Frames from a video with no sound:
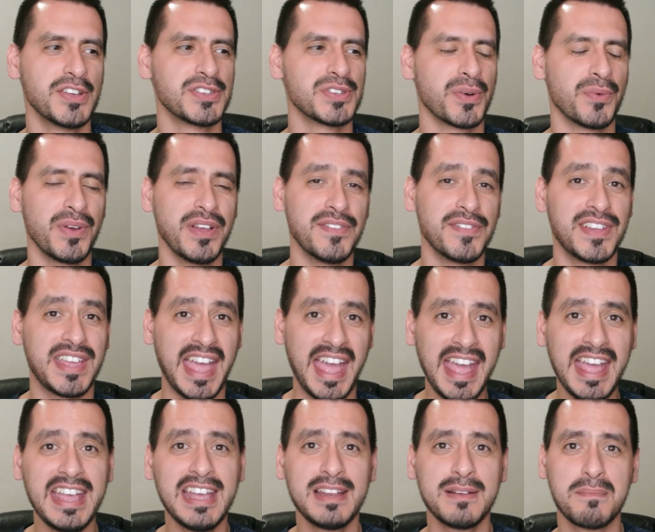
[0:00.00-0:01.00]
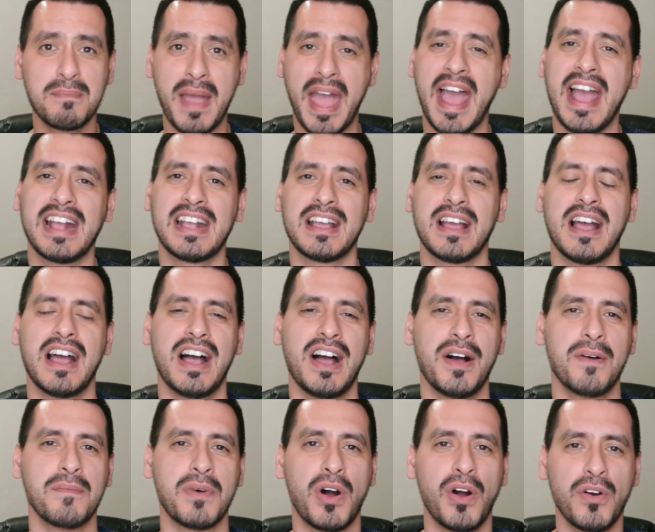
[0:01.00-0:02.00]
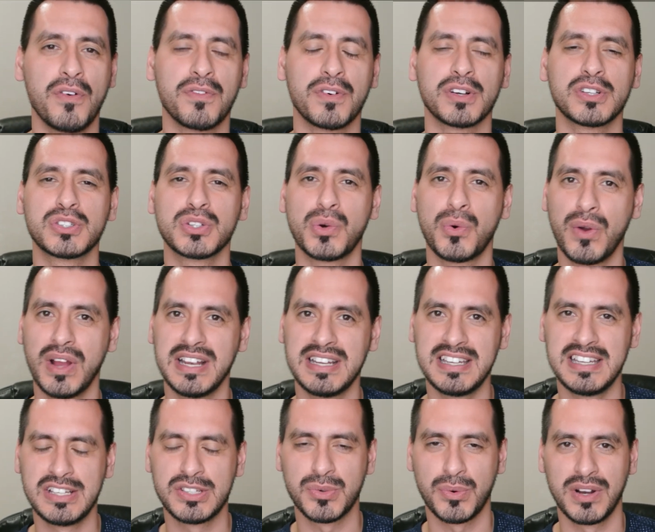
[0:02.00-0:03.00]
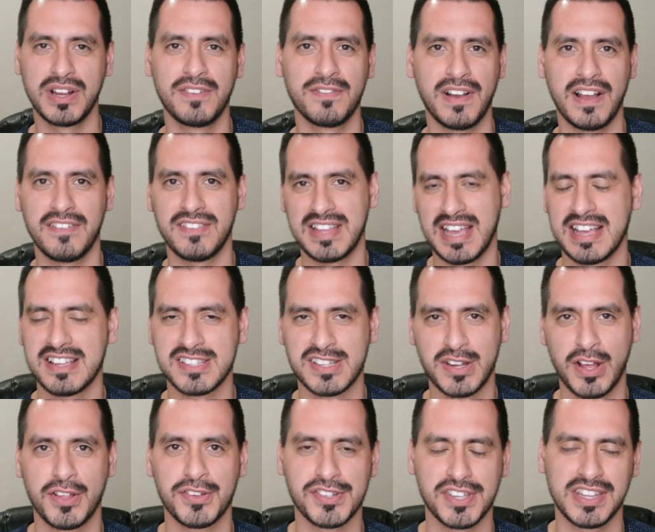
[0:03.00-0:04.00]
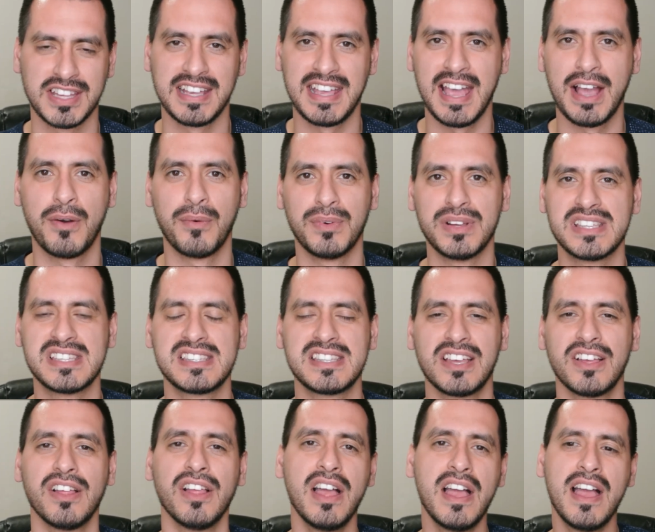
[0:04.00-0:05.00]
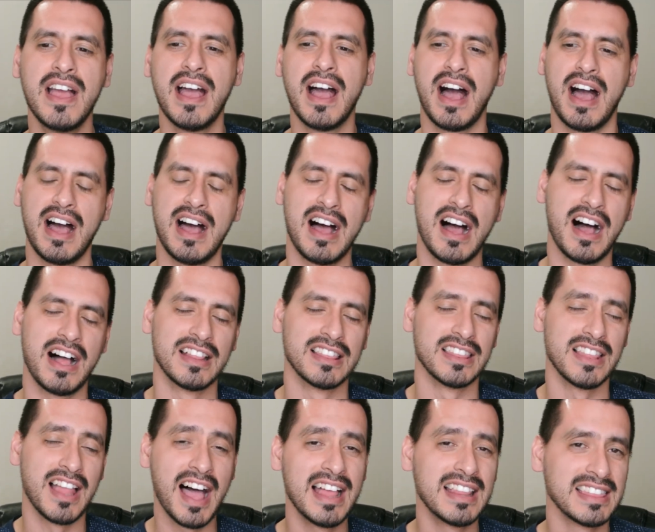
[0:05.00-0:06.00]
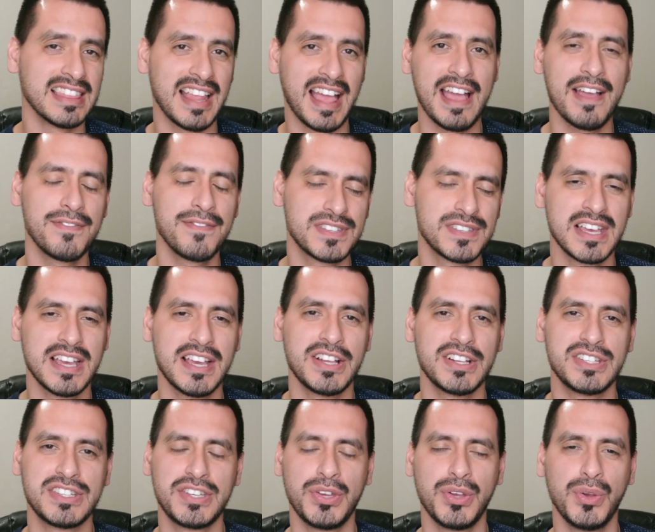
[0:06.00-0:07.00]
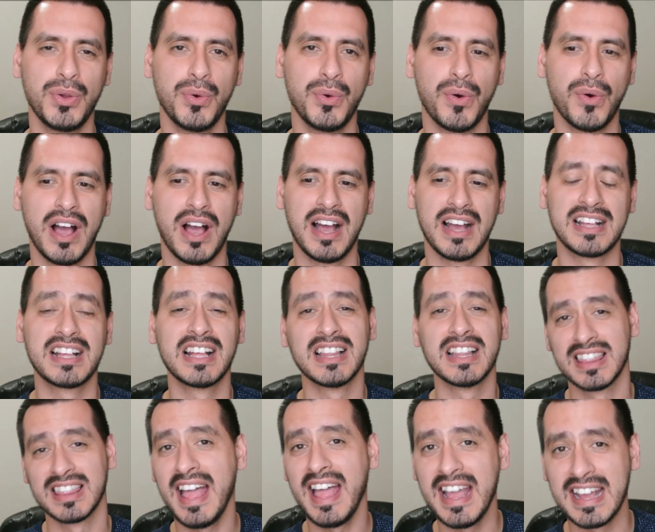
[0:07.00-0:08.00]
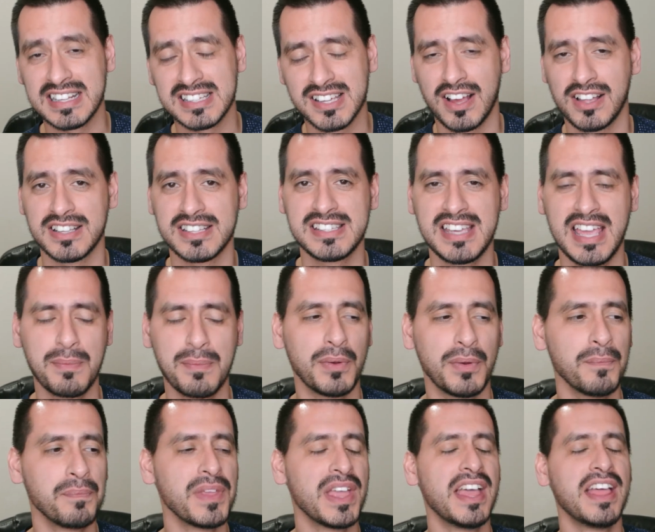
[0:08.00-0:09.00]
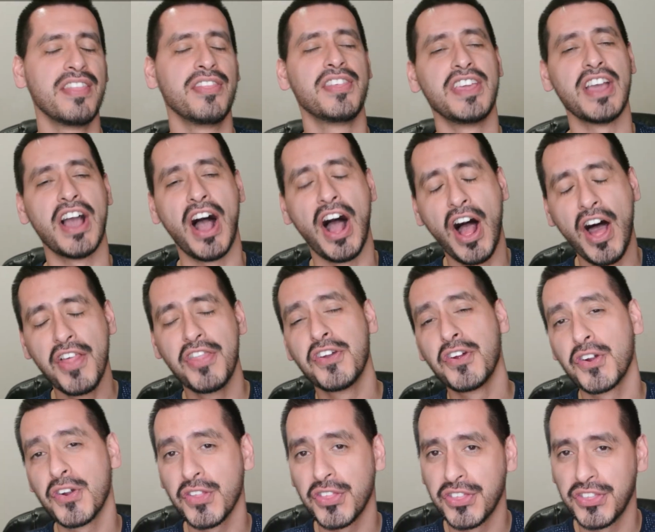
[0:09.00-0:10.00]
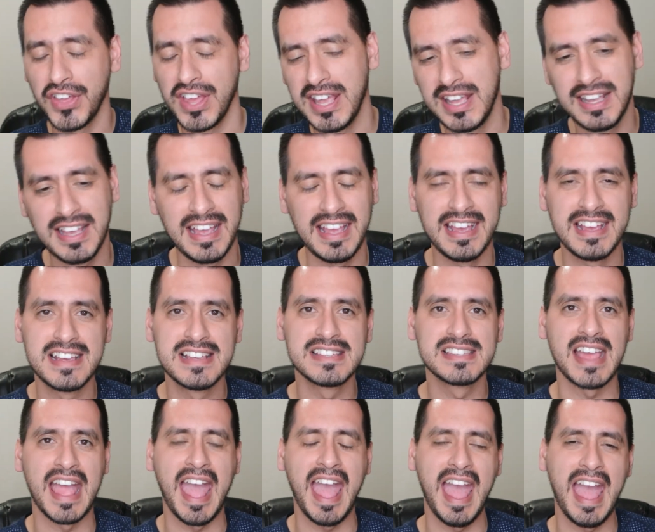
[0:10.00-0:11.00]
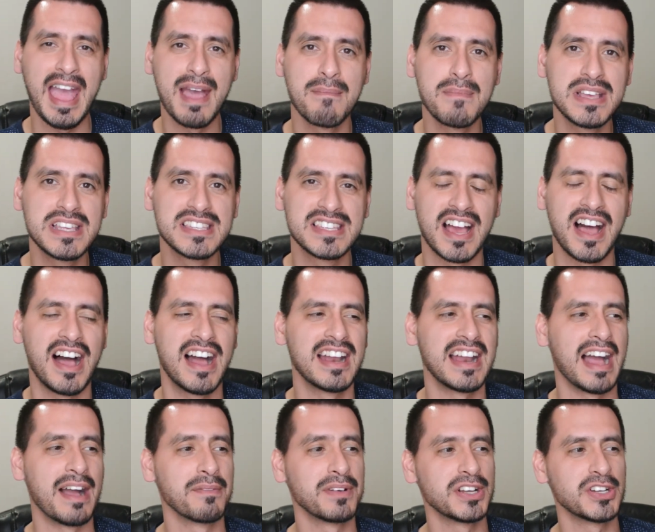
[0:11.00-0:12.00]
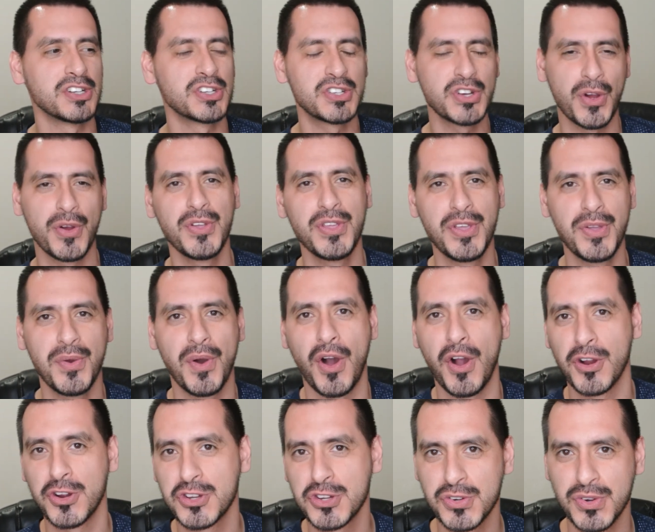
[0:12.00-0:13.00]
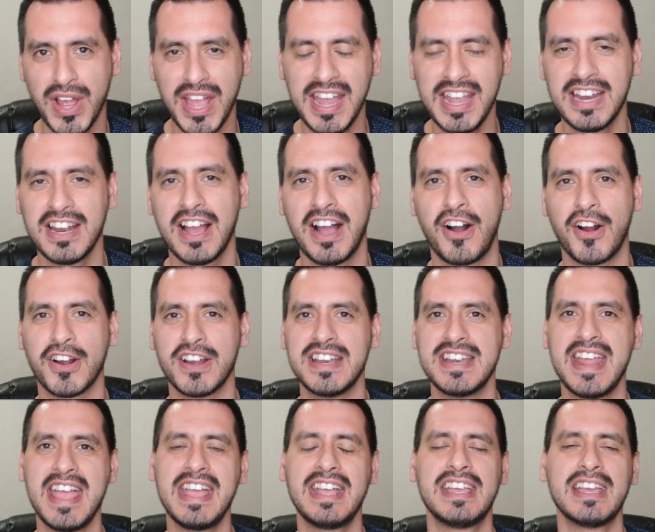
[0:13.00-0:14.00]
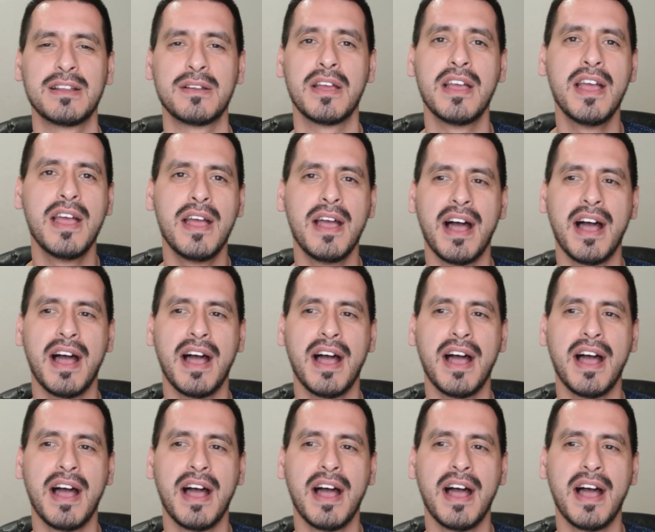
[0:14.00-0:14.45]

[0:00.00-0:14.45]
So we've gained back um, over 20, $25,000 on the account with still uh, a lot left to uh, collect on the table. The other thing is Amazon. I'm gonna show you our trade, our naked.